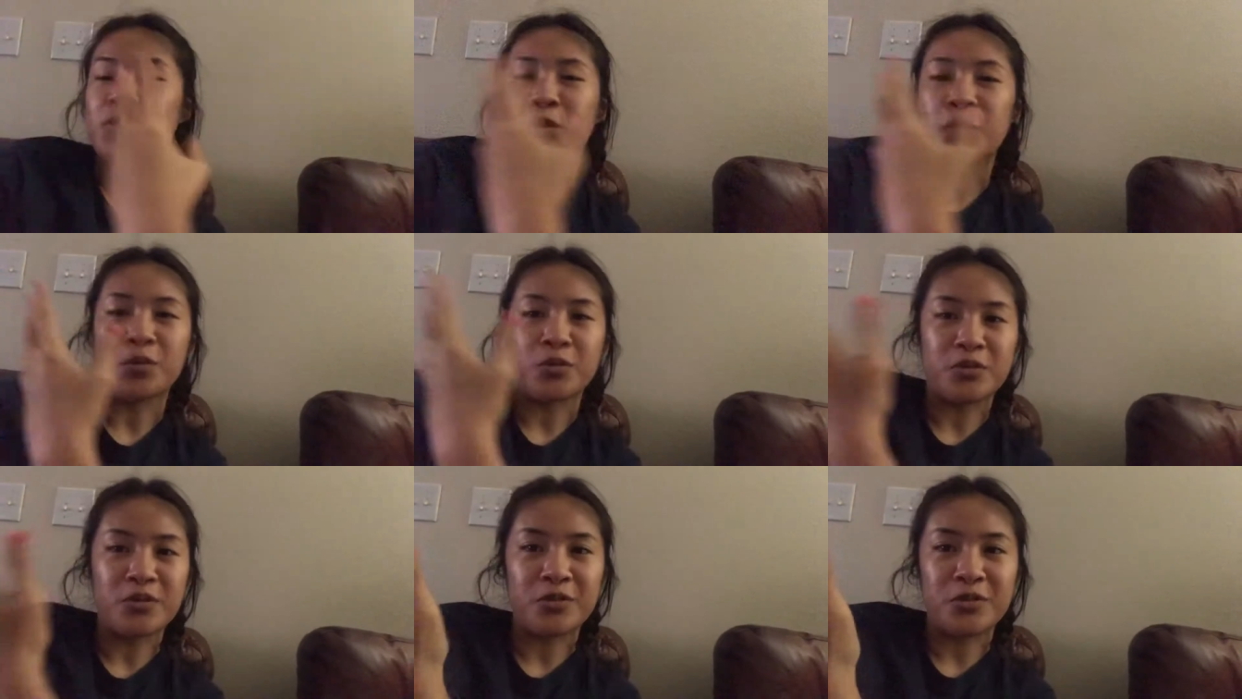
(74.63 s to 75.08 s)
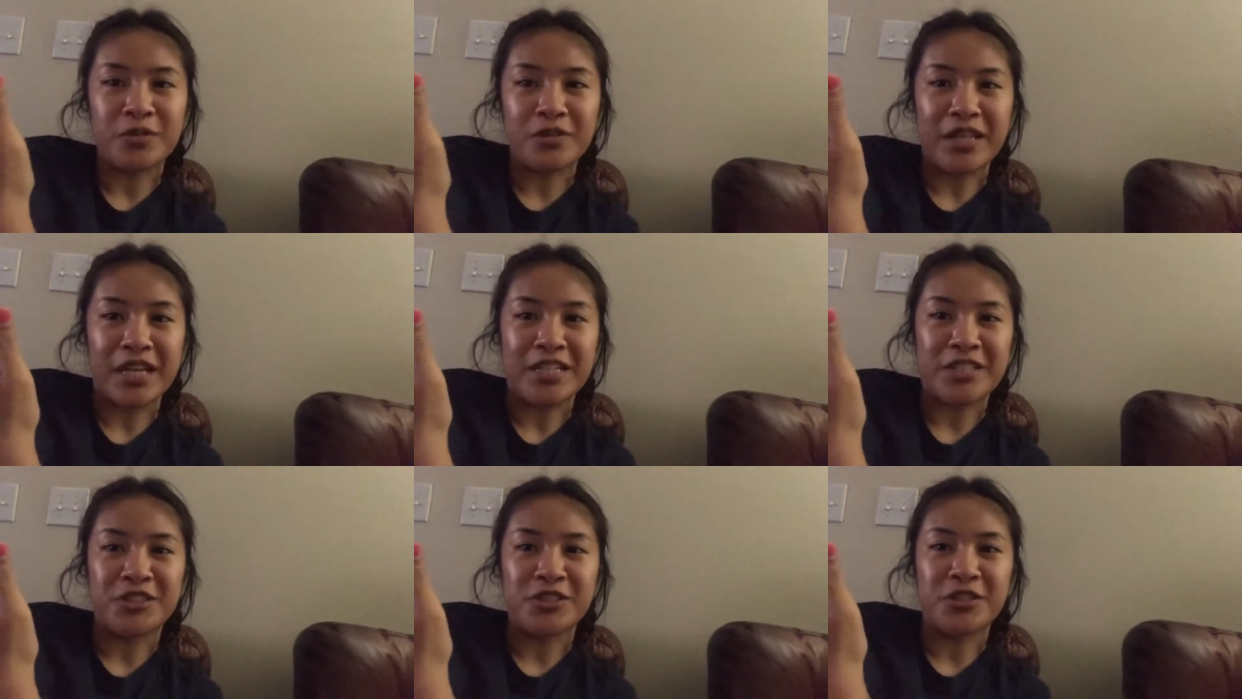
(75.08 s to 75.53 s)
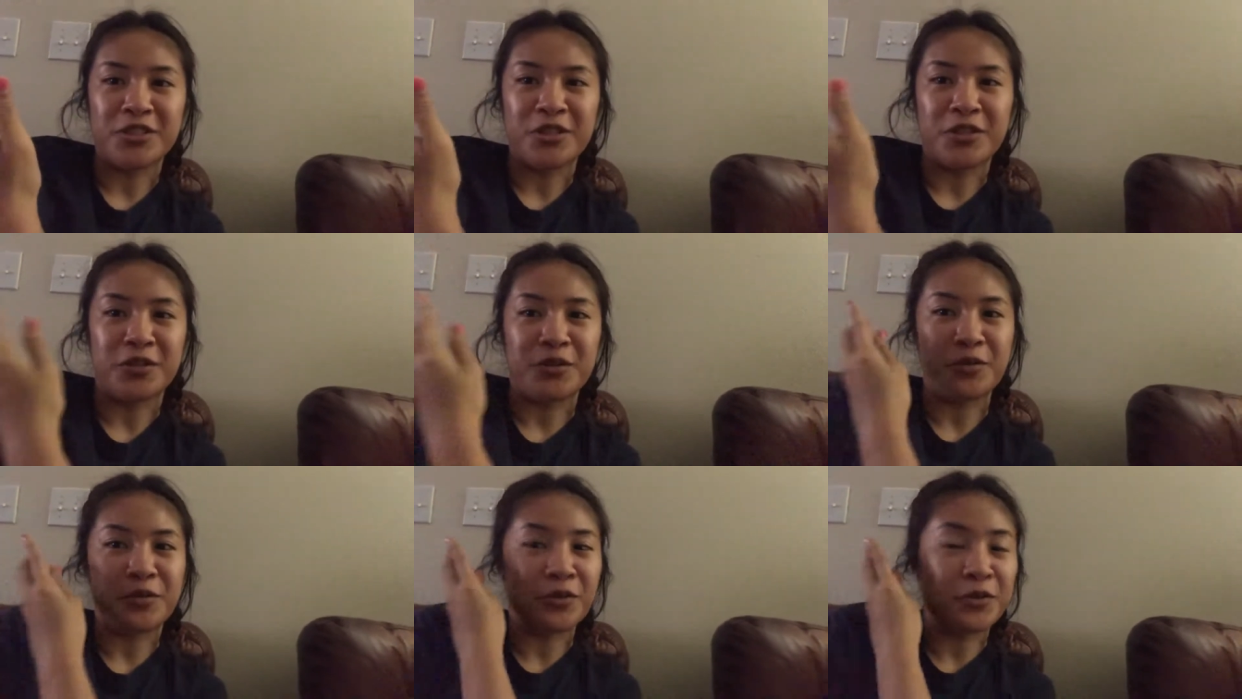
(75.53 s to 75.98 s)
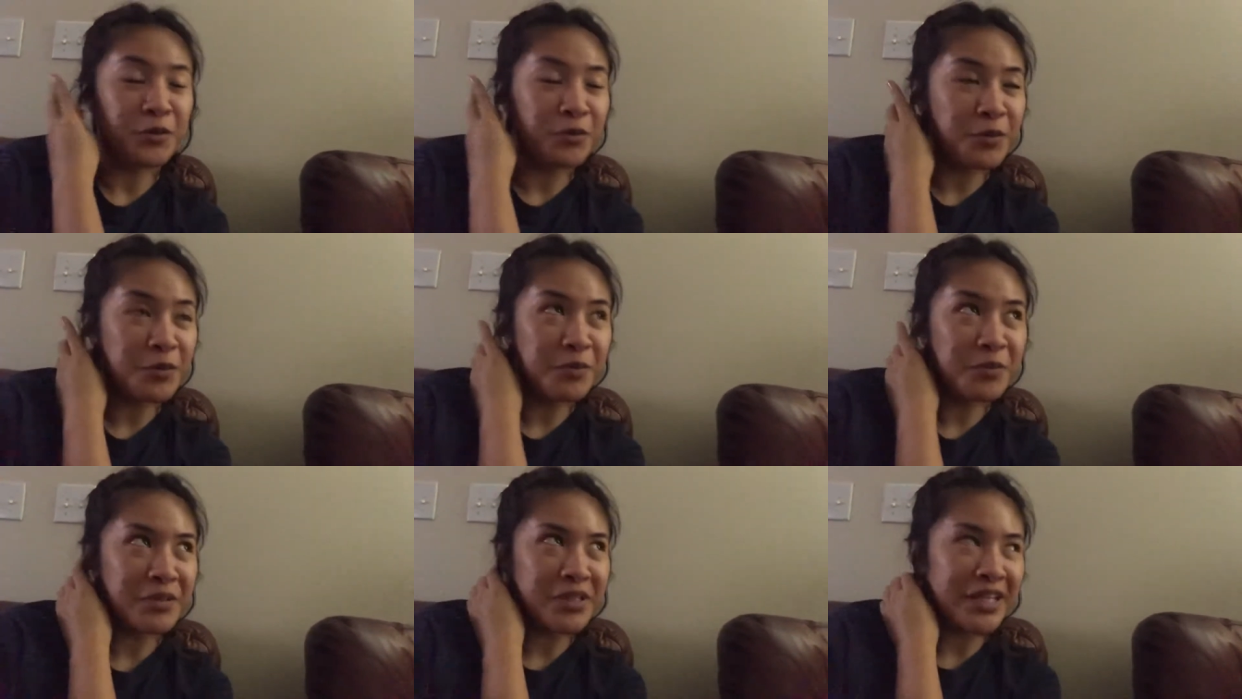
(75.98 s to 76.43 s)
told through that show, who
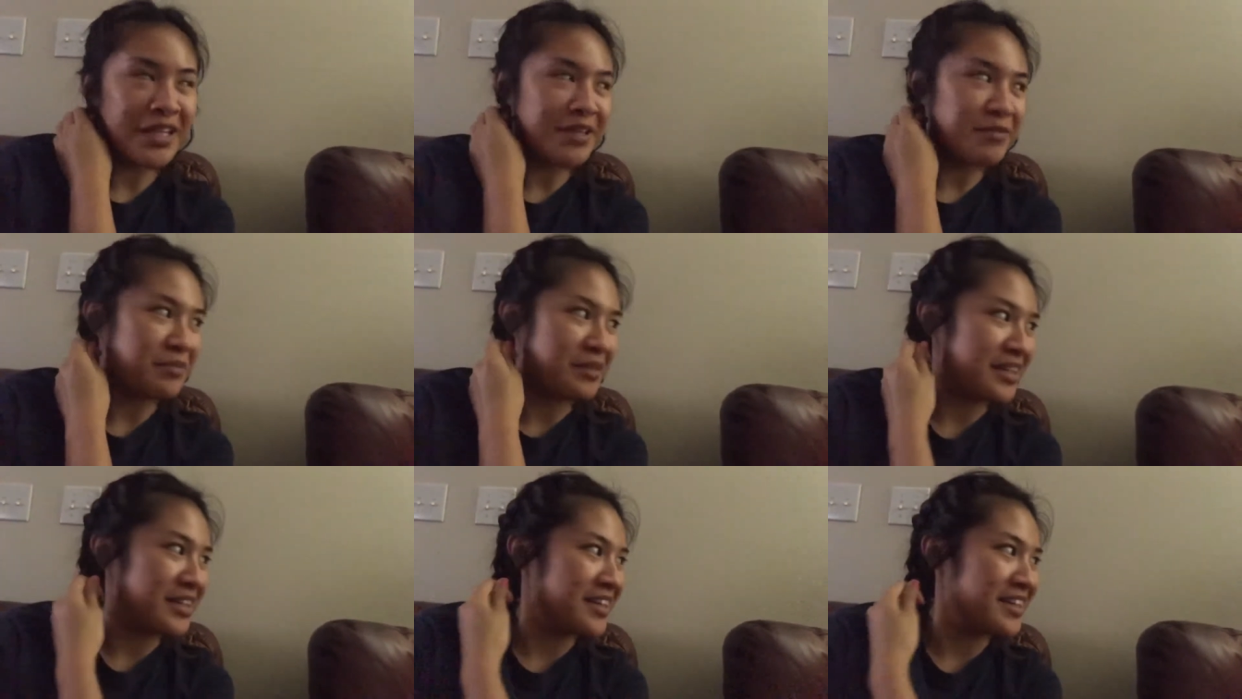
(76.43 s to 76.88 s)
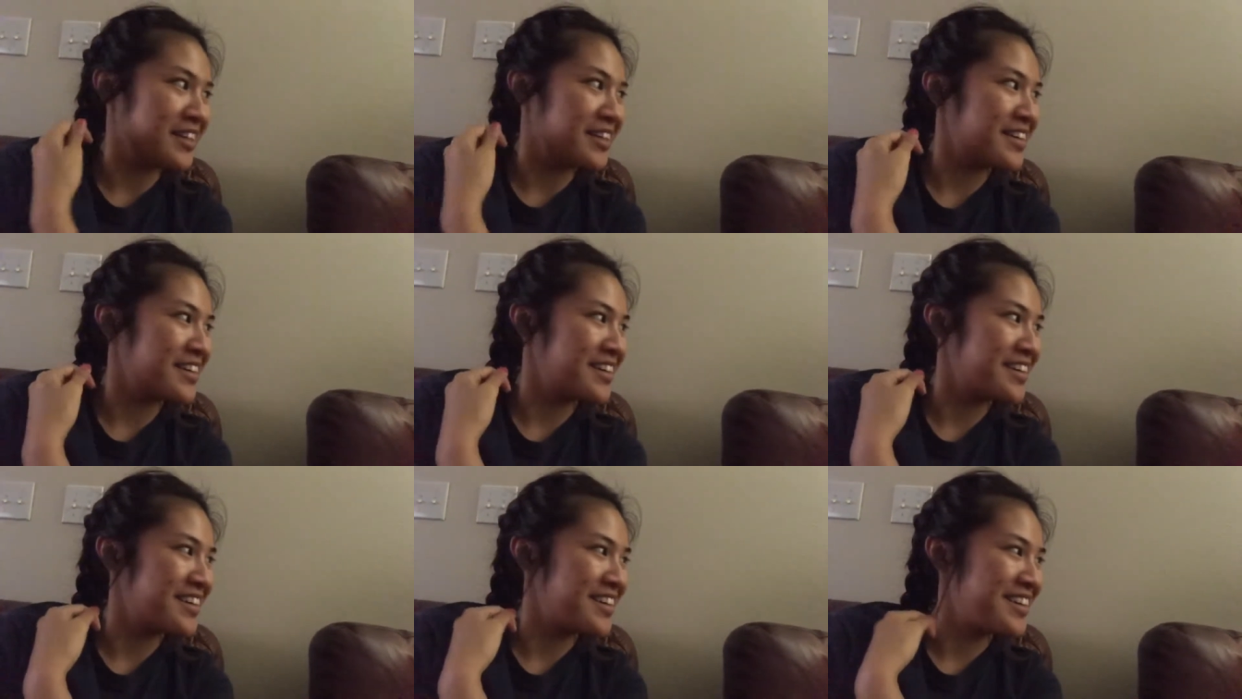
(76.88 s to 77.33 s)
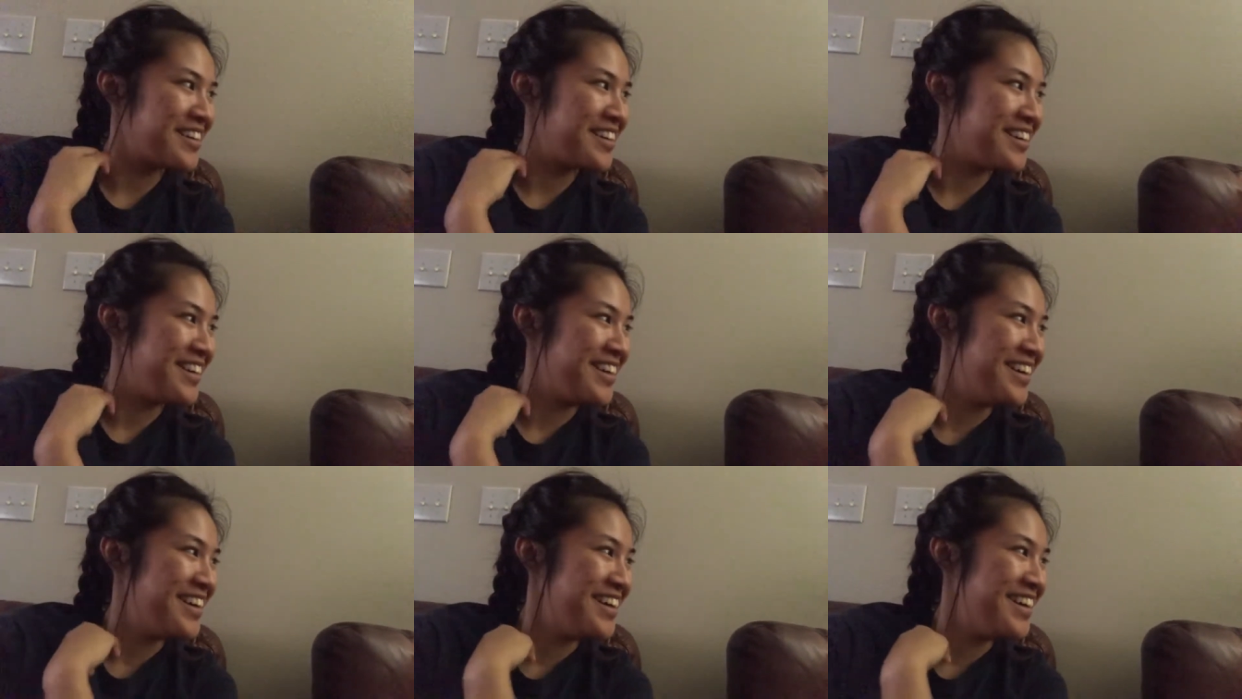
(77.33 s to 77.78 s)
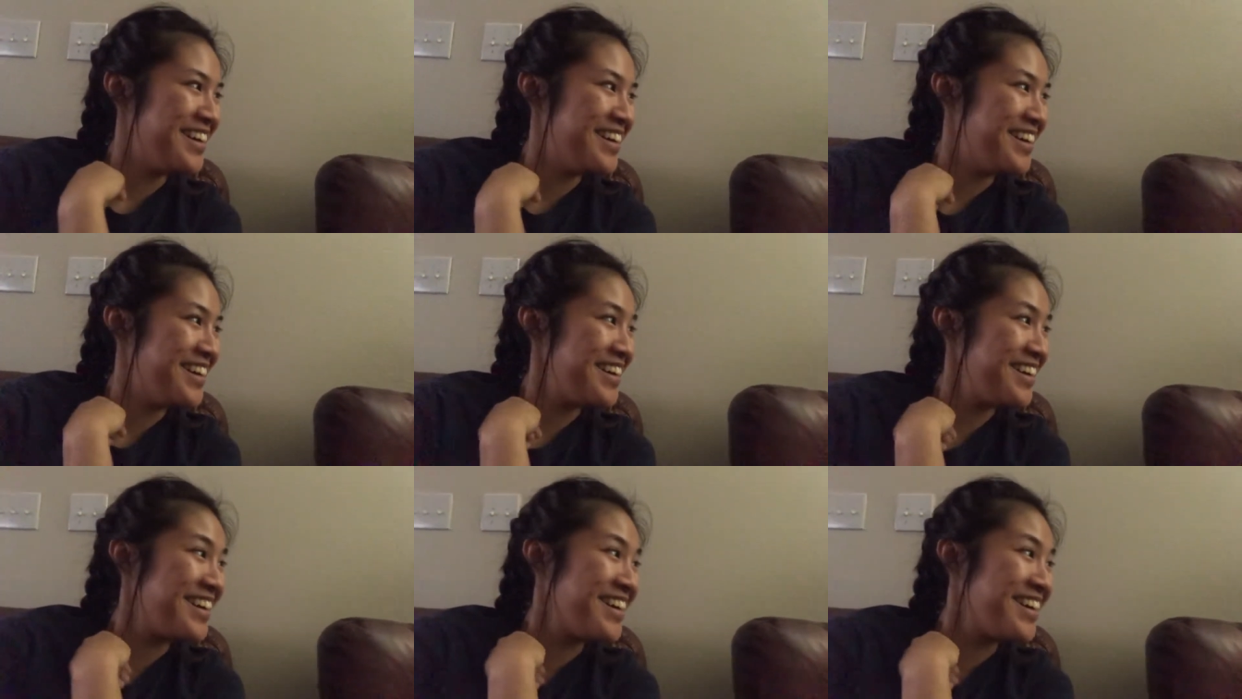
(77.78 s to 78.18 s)
would play me? I don't know.